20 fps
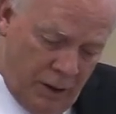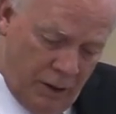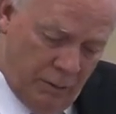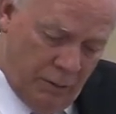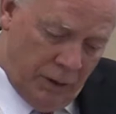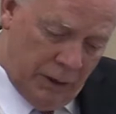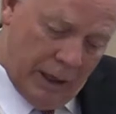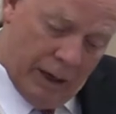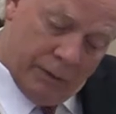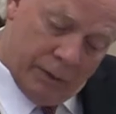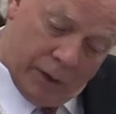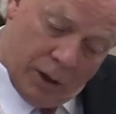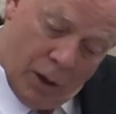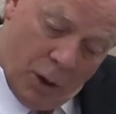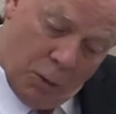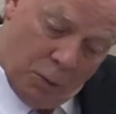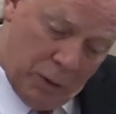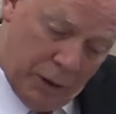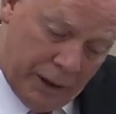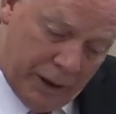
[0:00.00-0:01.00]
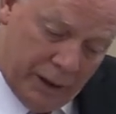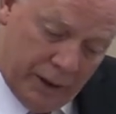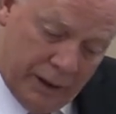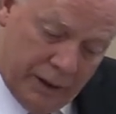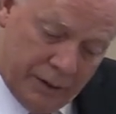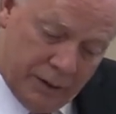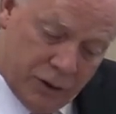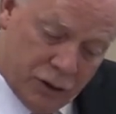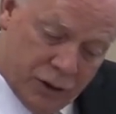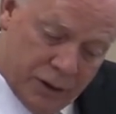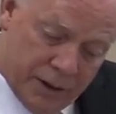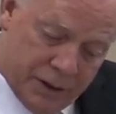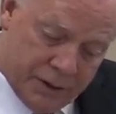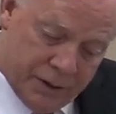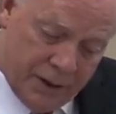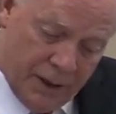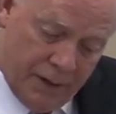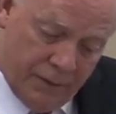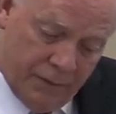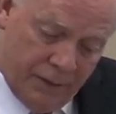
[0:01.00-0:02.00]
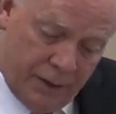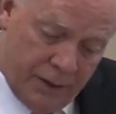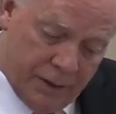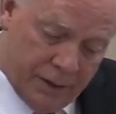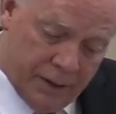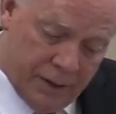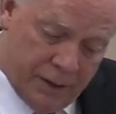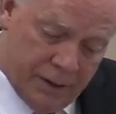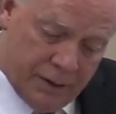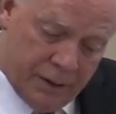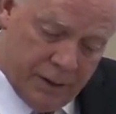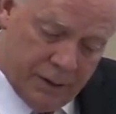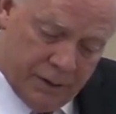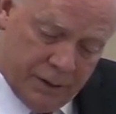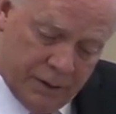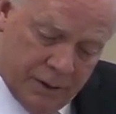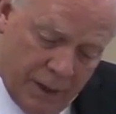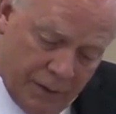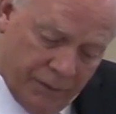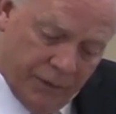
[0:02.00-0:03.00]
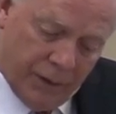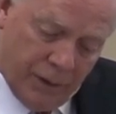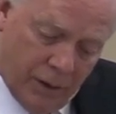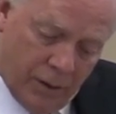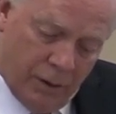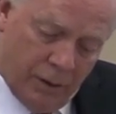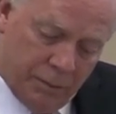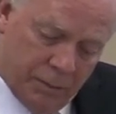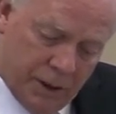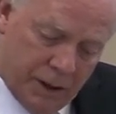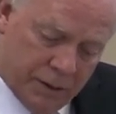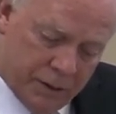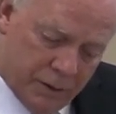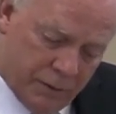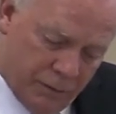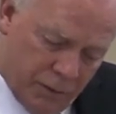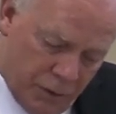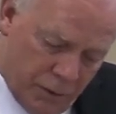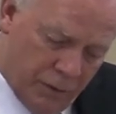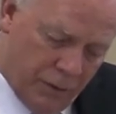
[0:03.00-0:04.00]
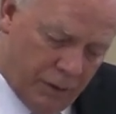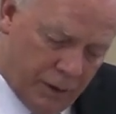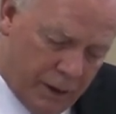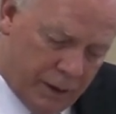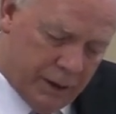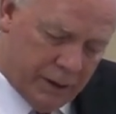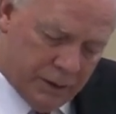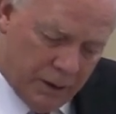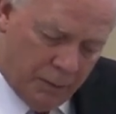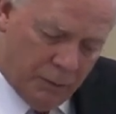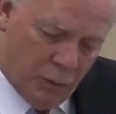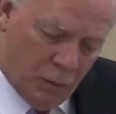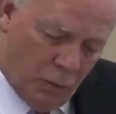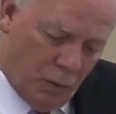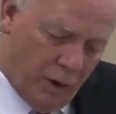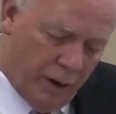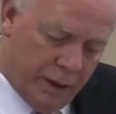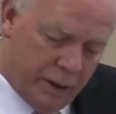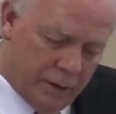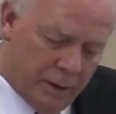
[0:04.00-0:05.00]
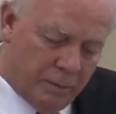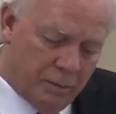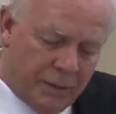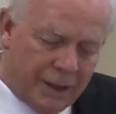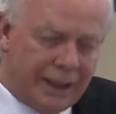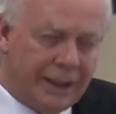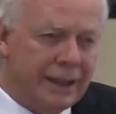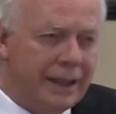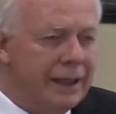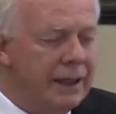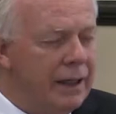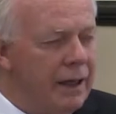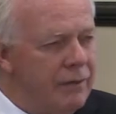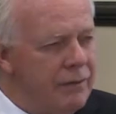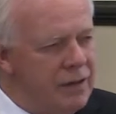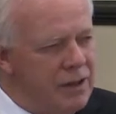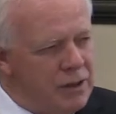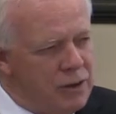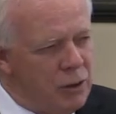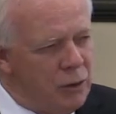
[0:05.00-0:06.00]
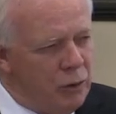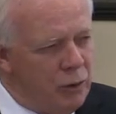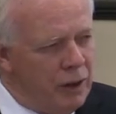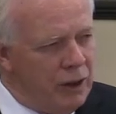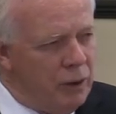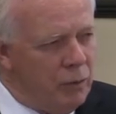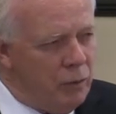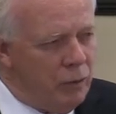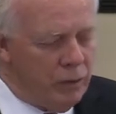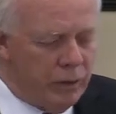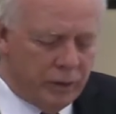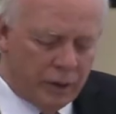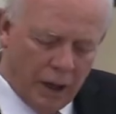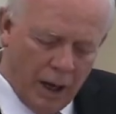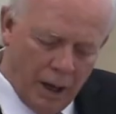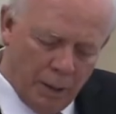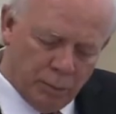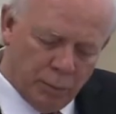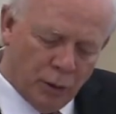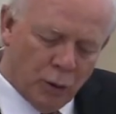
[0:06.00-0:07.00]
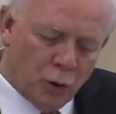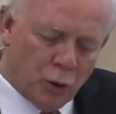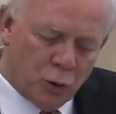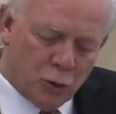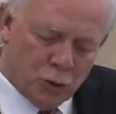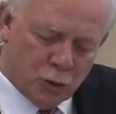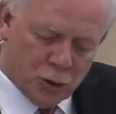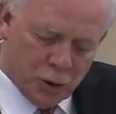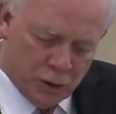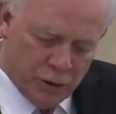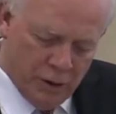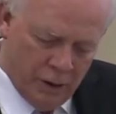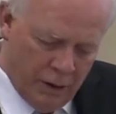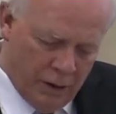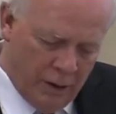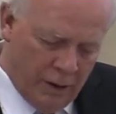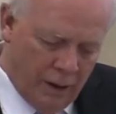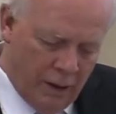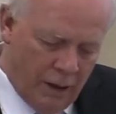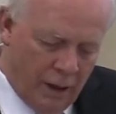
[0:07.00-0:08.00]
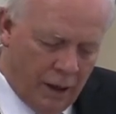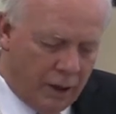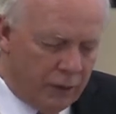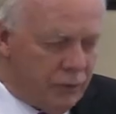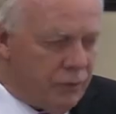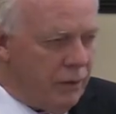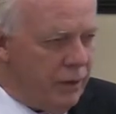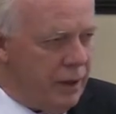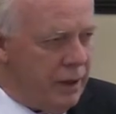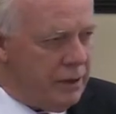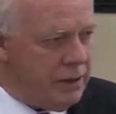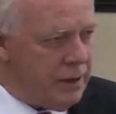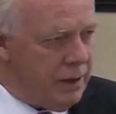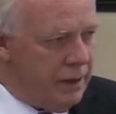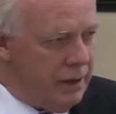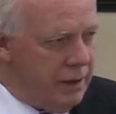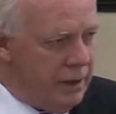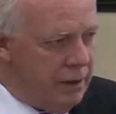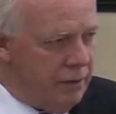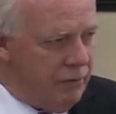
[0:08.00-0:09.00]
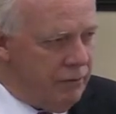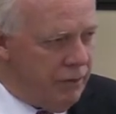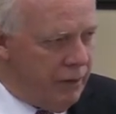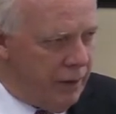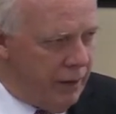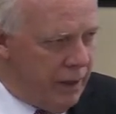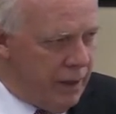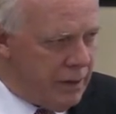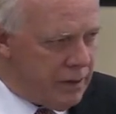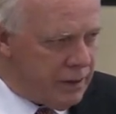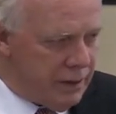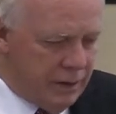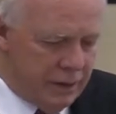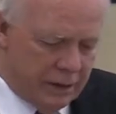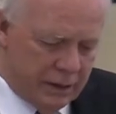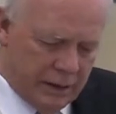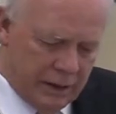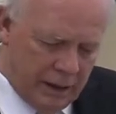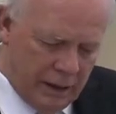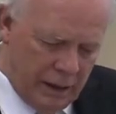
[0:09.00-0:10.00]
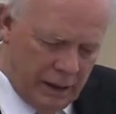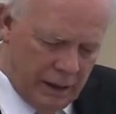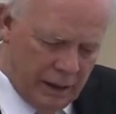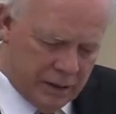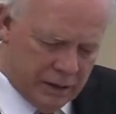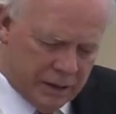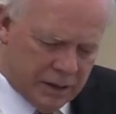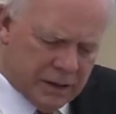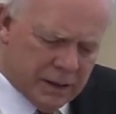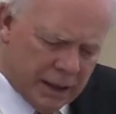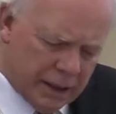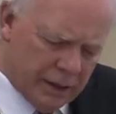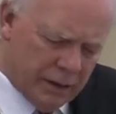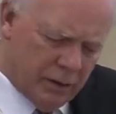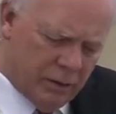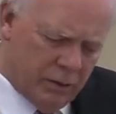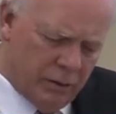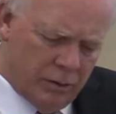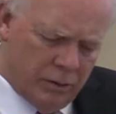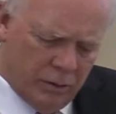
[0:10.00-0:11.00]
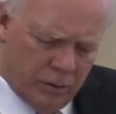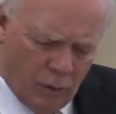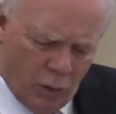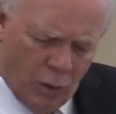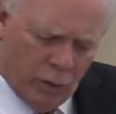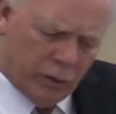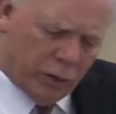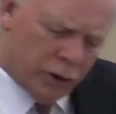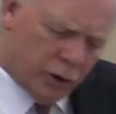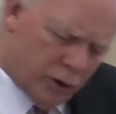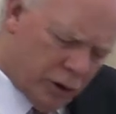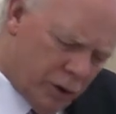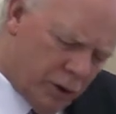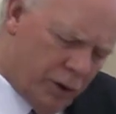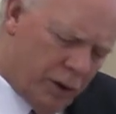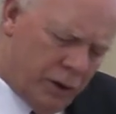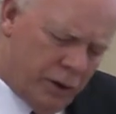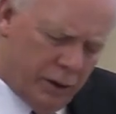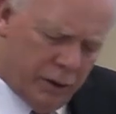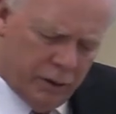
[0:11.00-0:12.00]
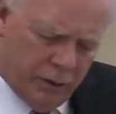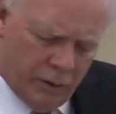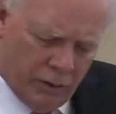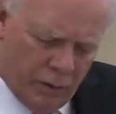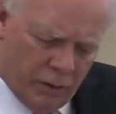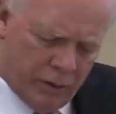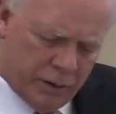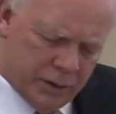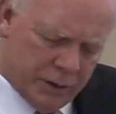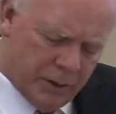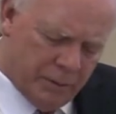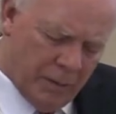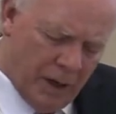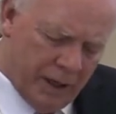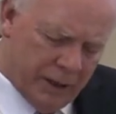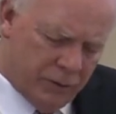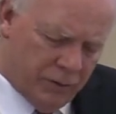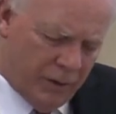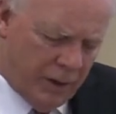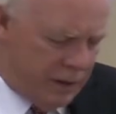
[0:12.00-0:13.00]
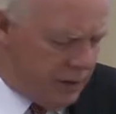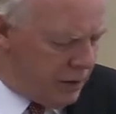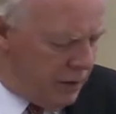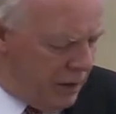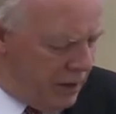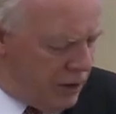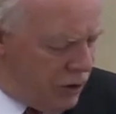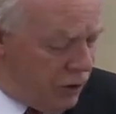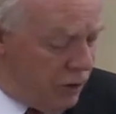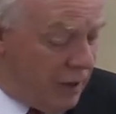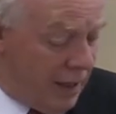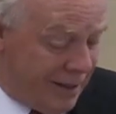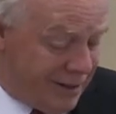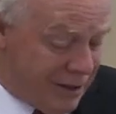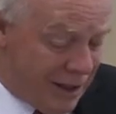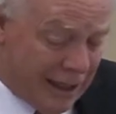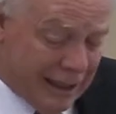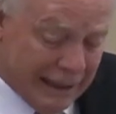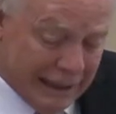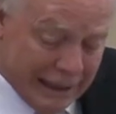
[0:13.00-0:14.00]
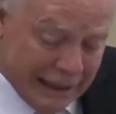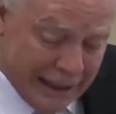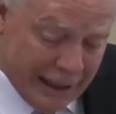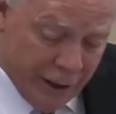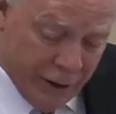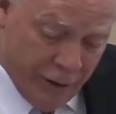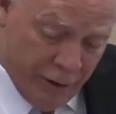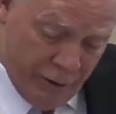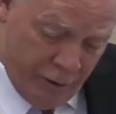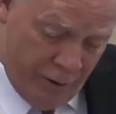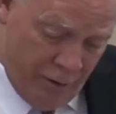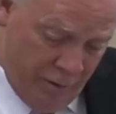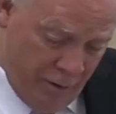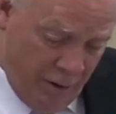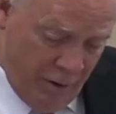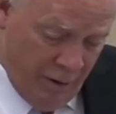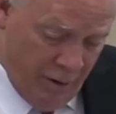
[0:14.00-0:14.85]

but I would hope we can get the gist of it. It's, it's, it's difficult because of two things. Number one, the meaning of this Greek word haplous, uh, translated variously as single or good, or as in my translation, as clear.